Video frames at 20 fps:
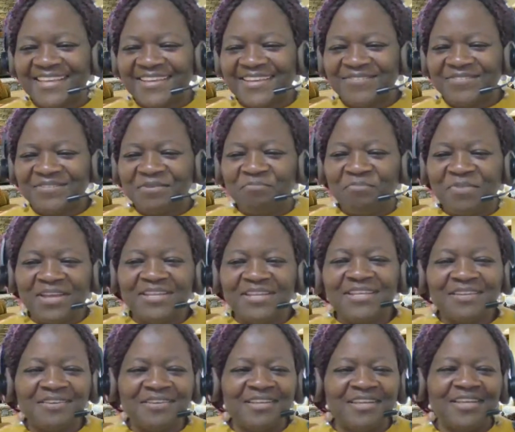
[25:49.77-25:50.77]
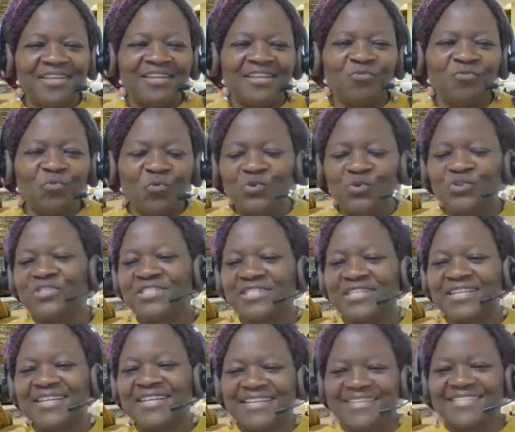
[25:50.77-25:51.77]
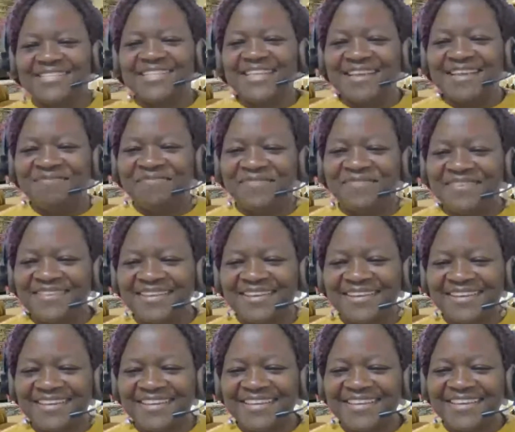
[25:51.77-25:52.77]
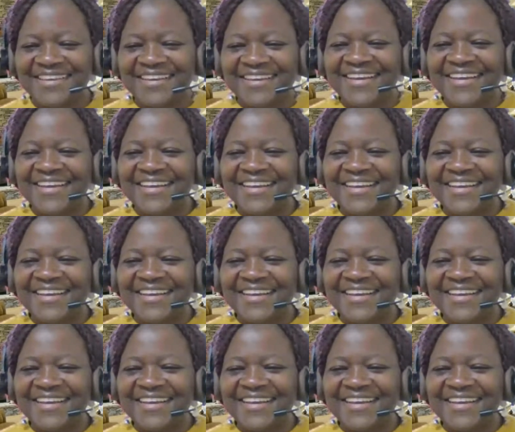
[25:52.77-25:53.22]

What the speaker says: We met in Worcester last time. Yeah.